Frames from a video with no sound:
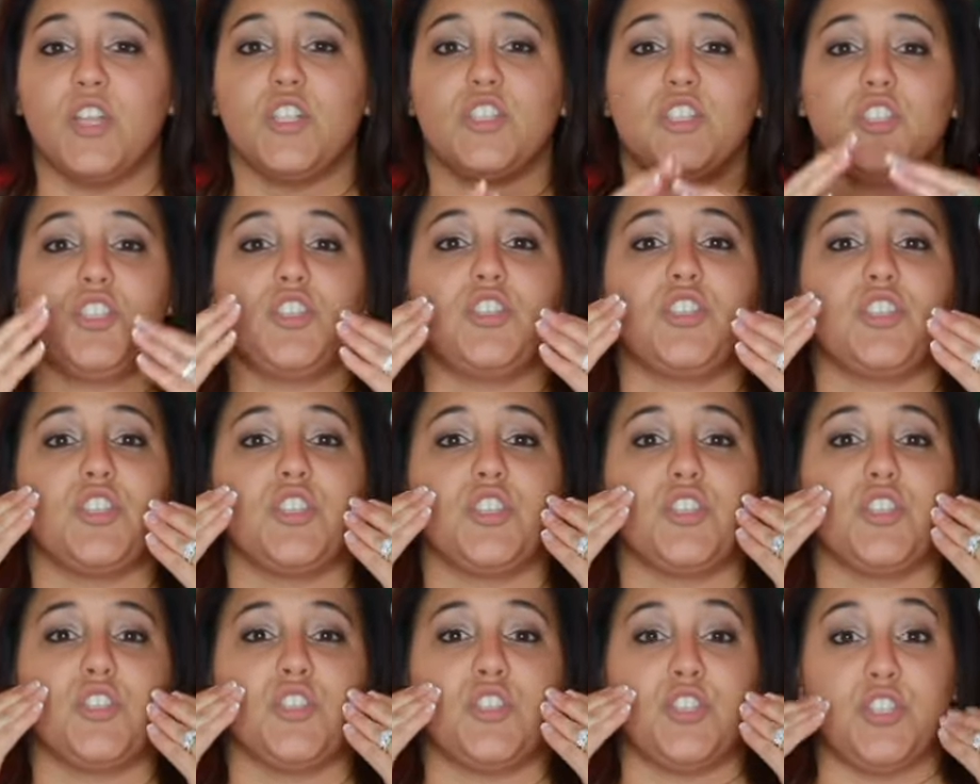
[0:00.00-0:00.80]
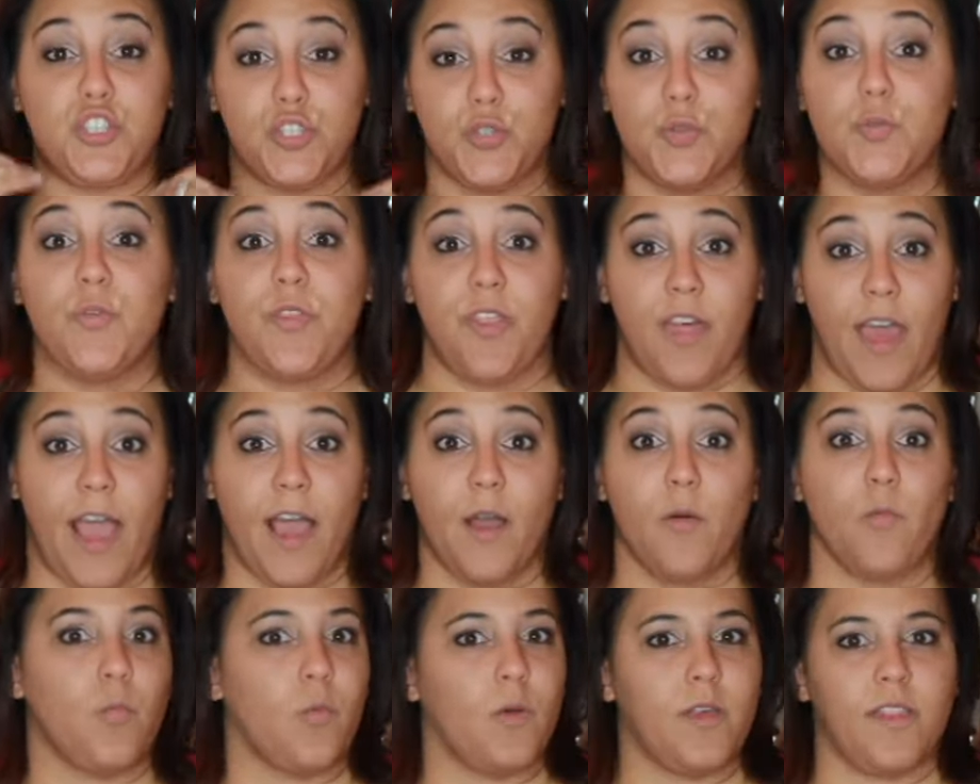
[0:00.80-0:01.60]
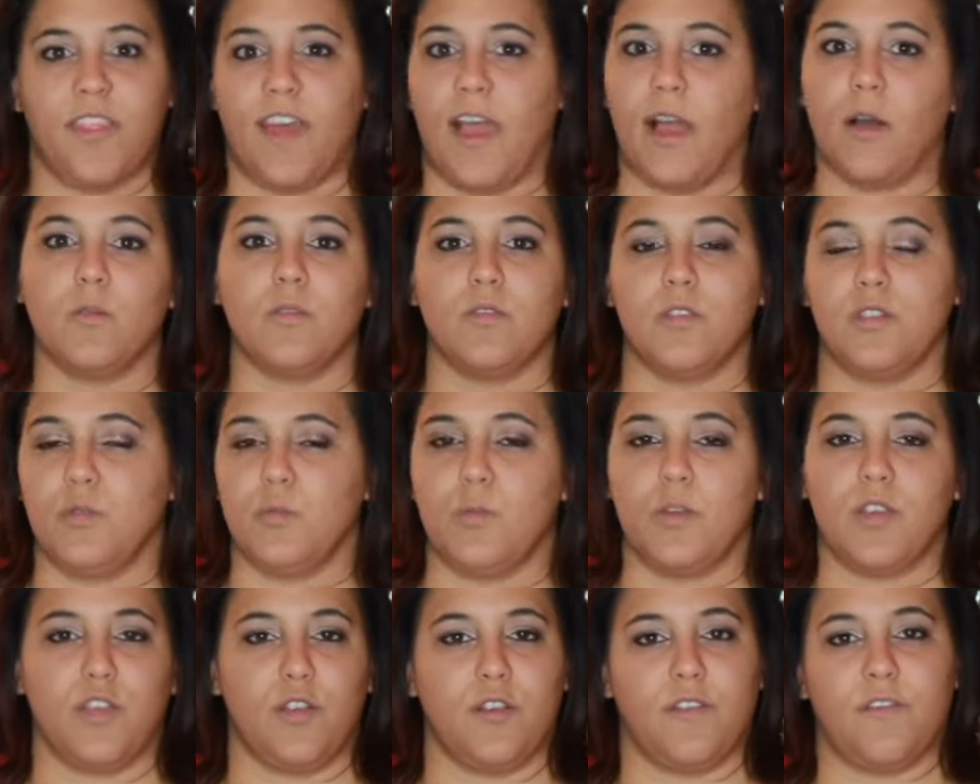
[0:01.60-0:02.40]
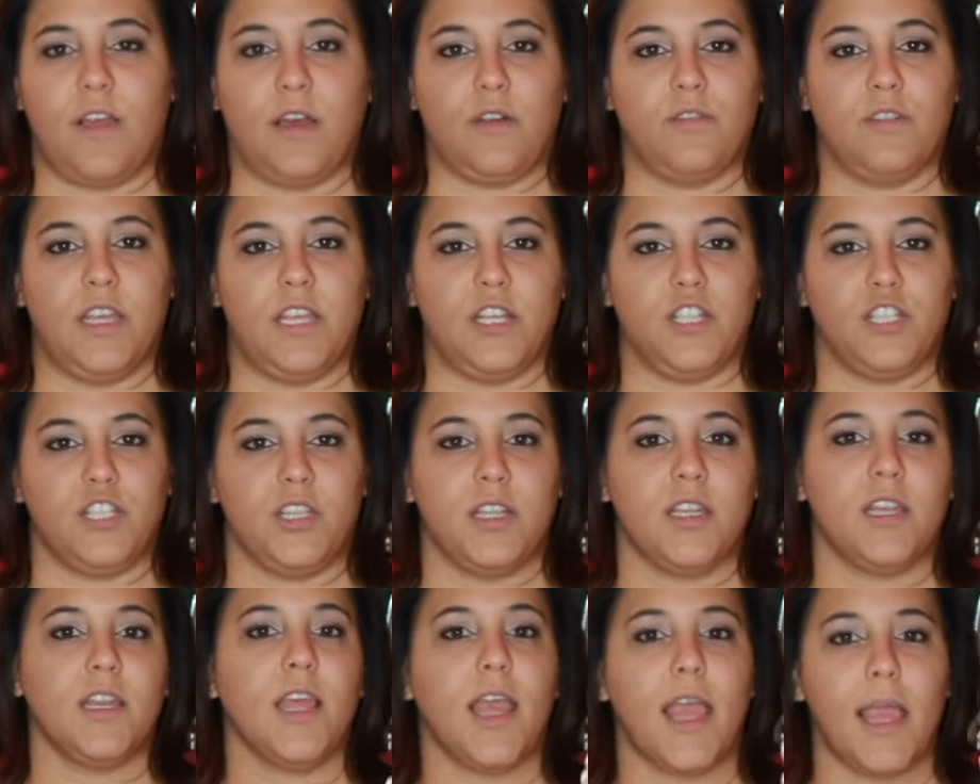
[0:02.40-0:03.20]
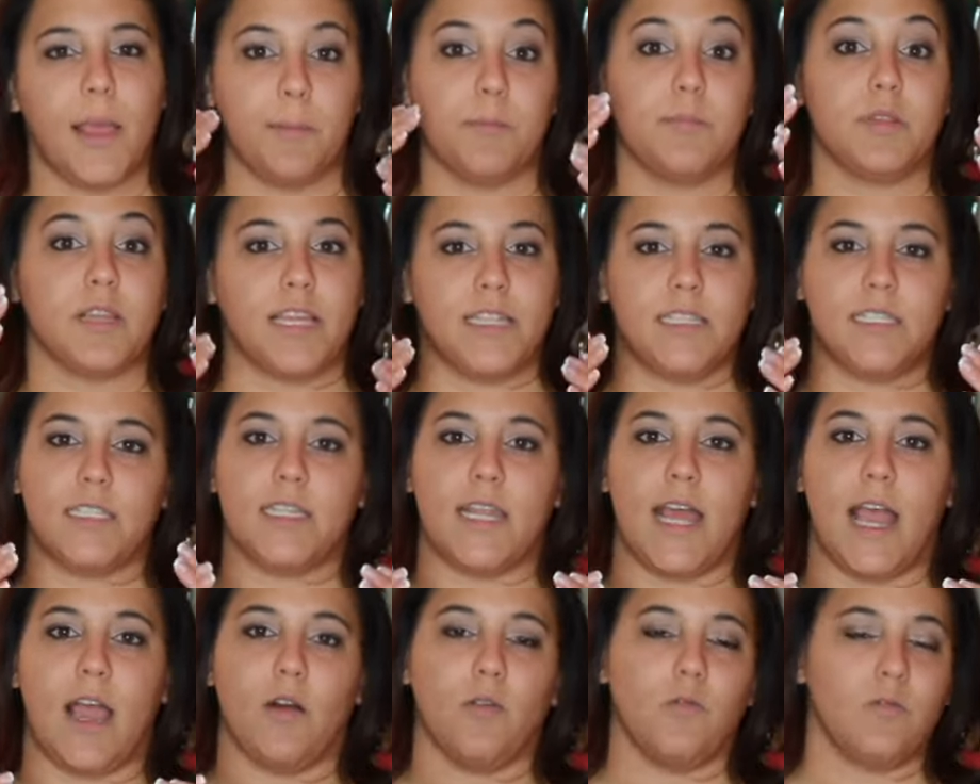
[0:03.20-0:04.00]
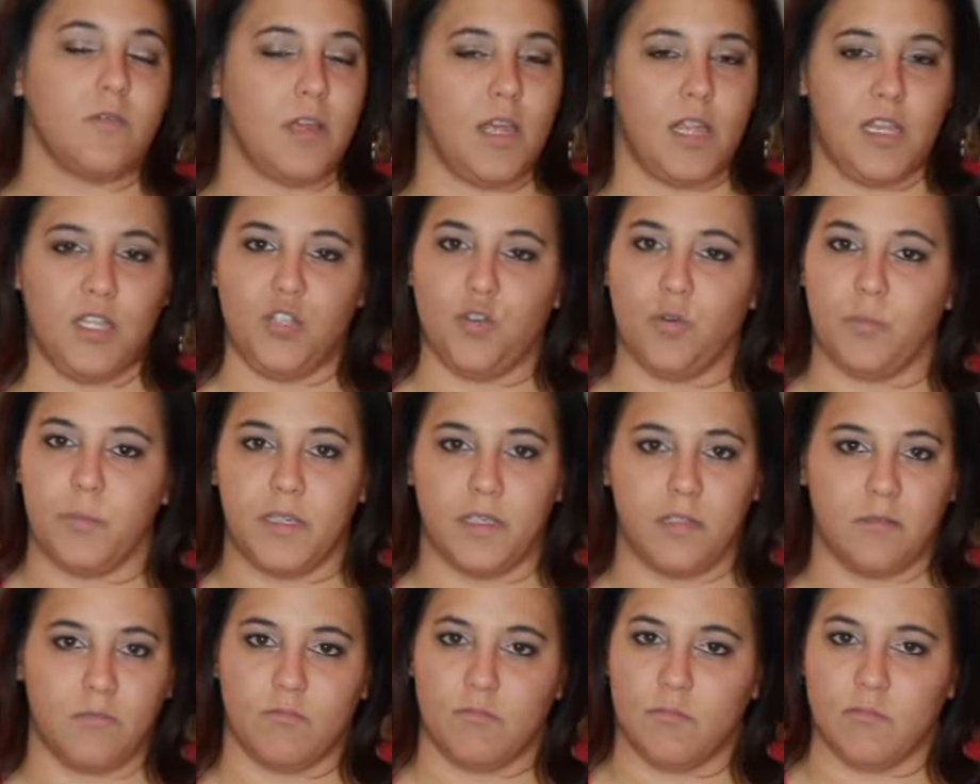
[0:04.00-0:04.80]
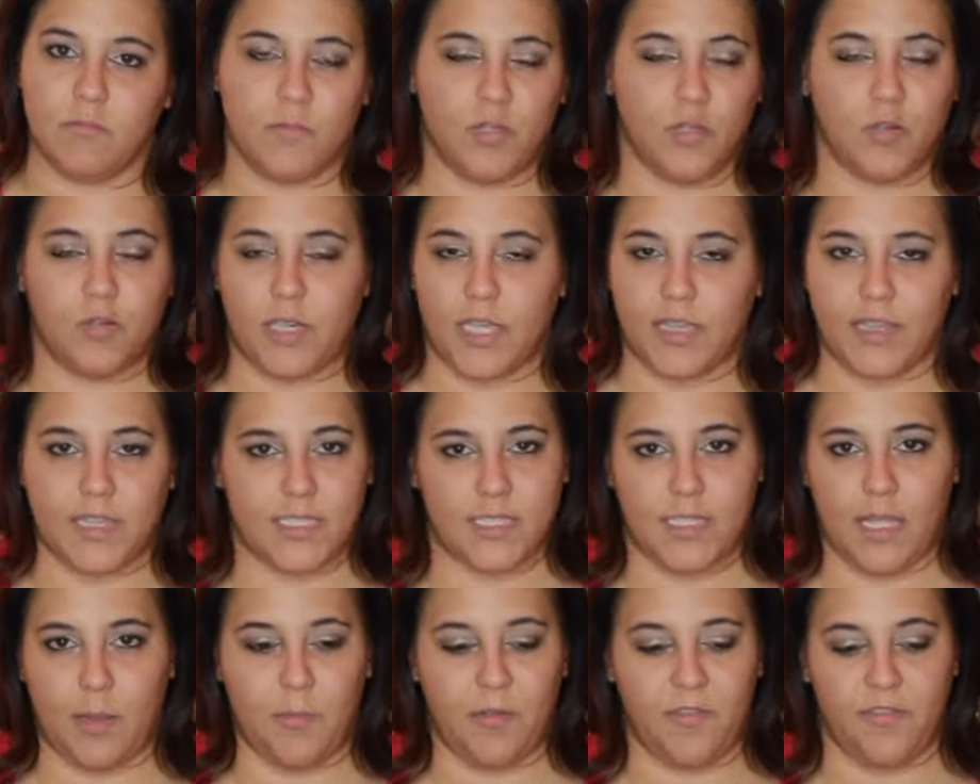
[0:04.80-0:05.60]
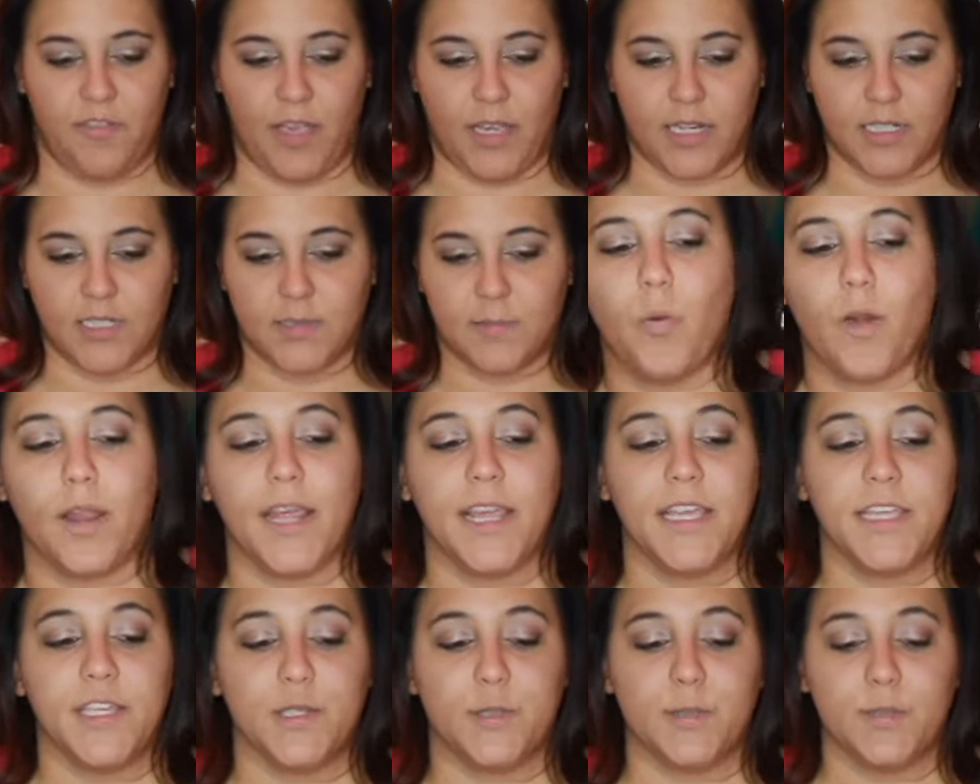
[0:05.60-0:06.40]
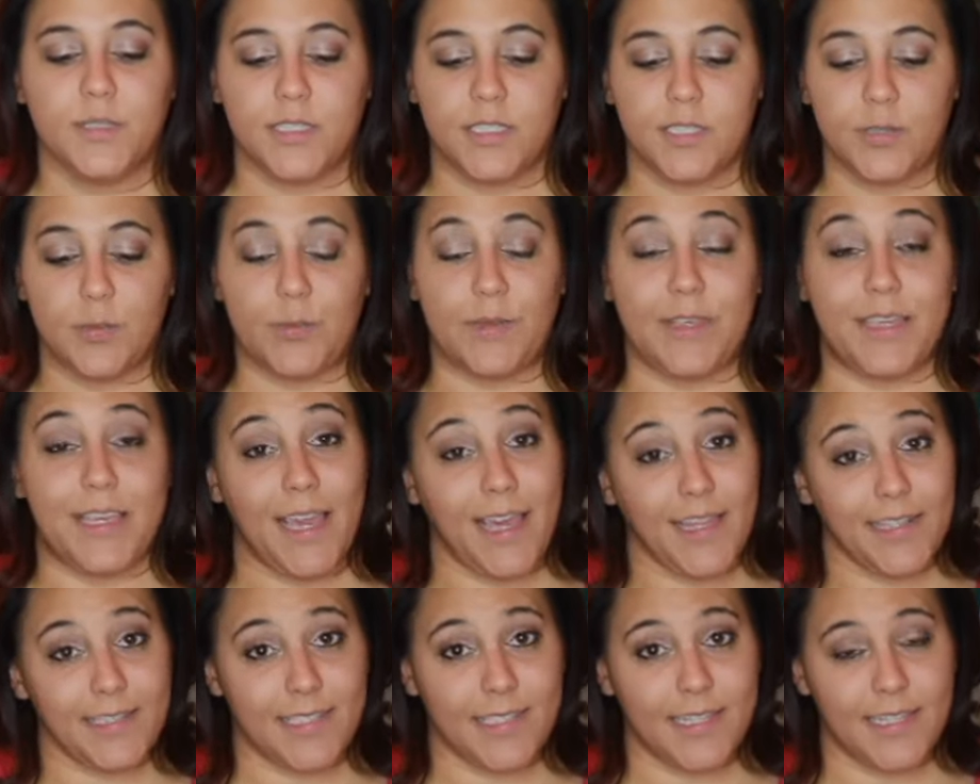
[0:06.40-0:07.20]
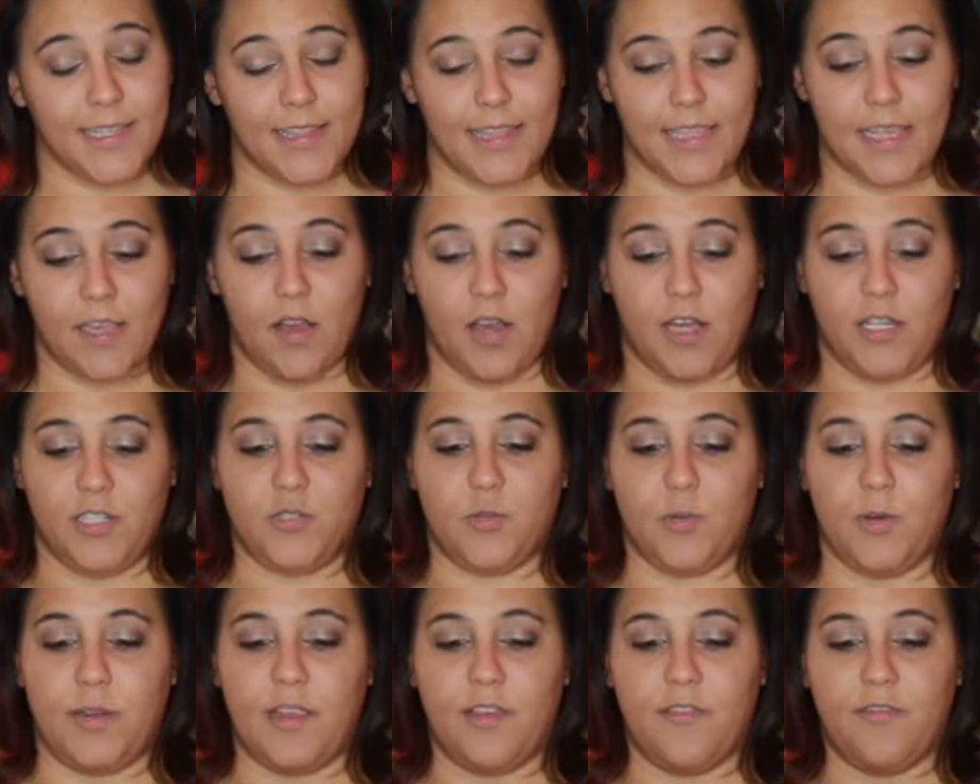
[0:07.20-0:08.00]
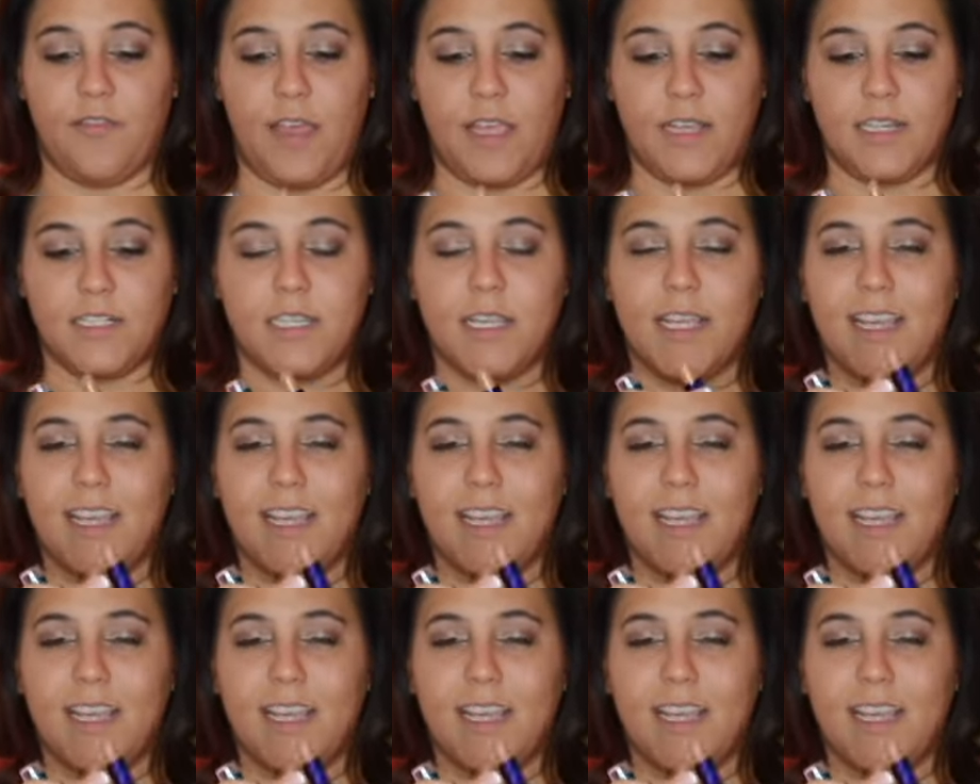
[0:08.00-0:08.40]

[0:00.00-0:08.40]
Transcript: Just do that without doing your foundation and blend it out, and you'll get the same effect. What I use to get the contouring effect